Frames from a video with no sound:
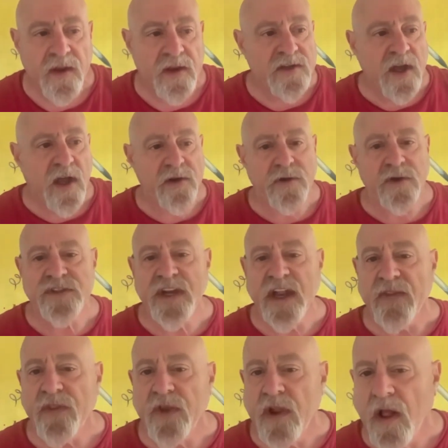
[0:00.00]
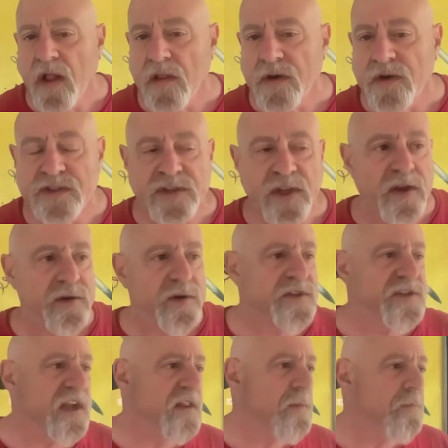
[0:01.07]
to understand the colors, to
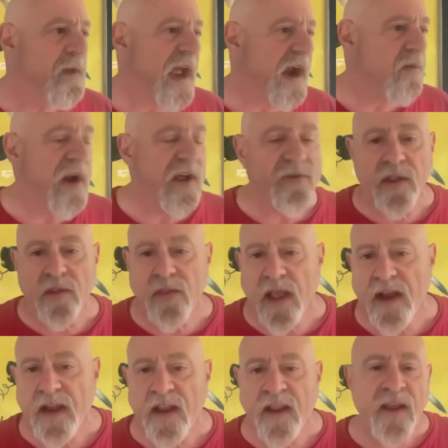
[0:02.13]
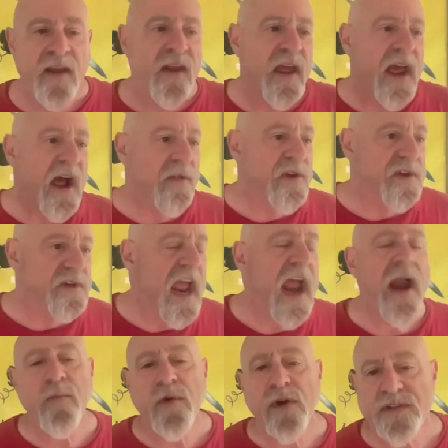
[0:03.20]
understand the background, the lighting, how the
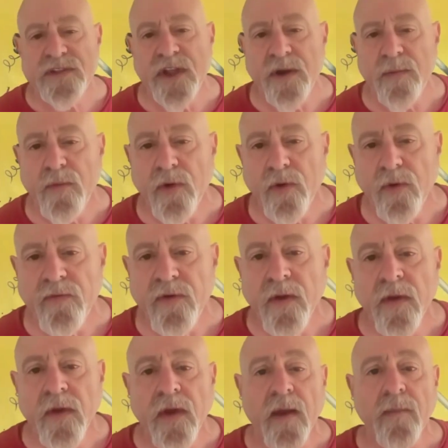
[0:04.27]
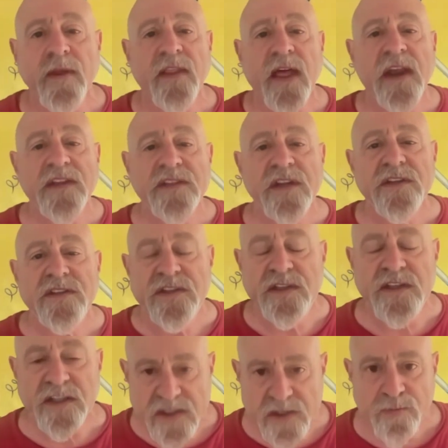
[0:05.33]
camera is going to move. I mean, that is a
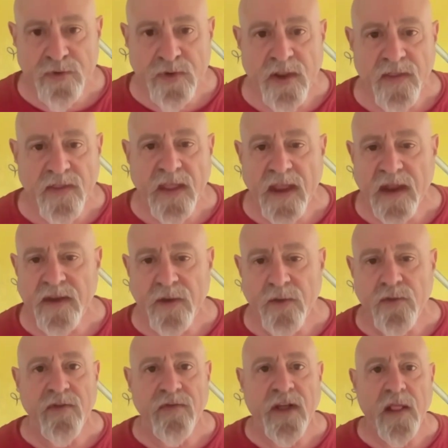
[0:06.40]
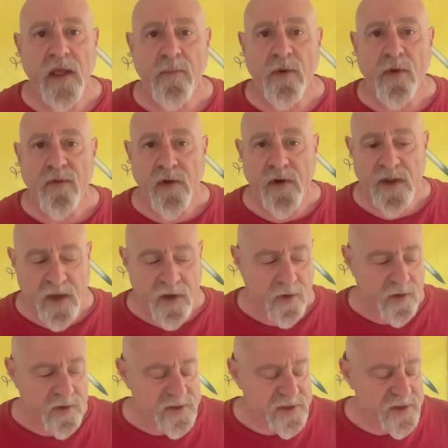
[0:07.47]
discipline that you develop over
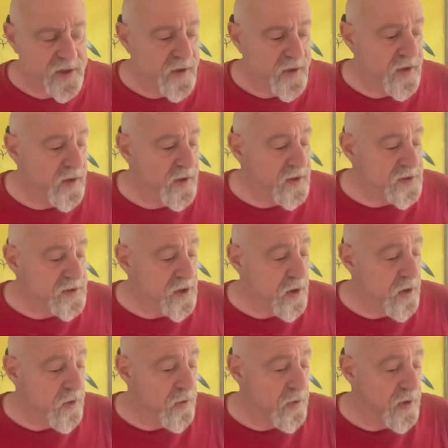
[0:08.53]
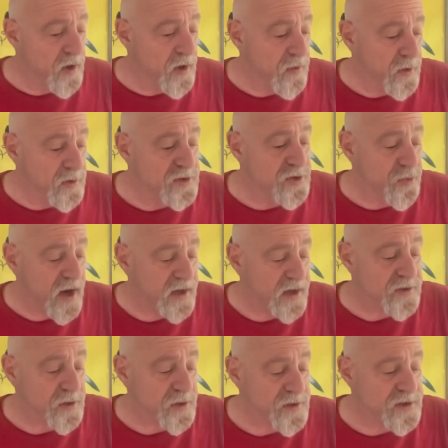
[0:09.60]
years. So, those
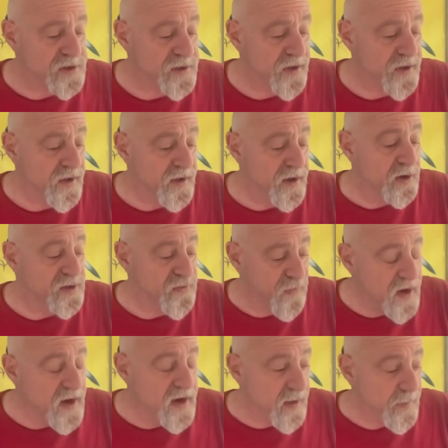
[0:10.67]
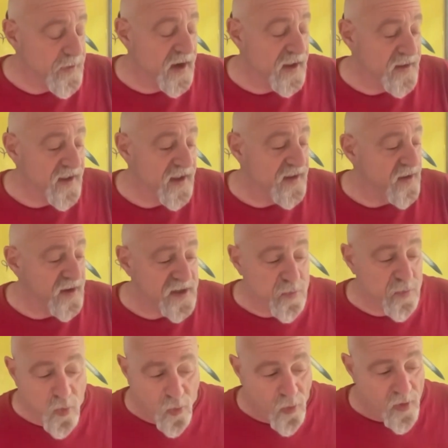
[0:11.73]
directors, it's funny. I mean, it's
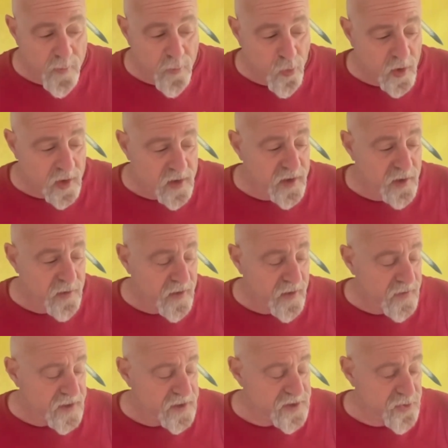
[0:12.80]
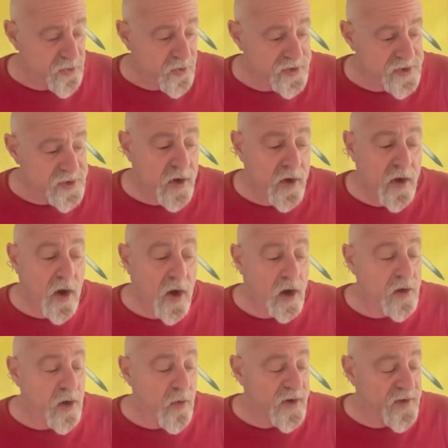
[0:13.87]
more and more clear that these tools are
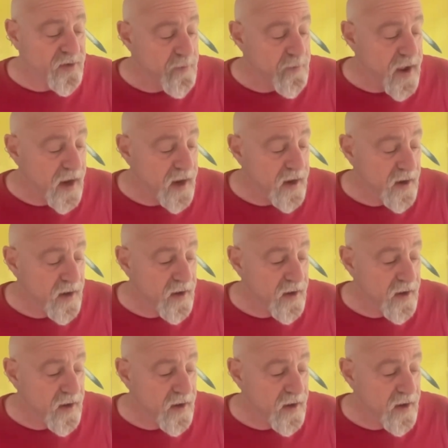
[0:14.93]
going to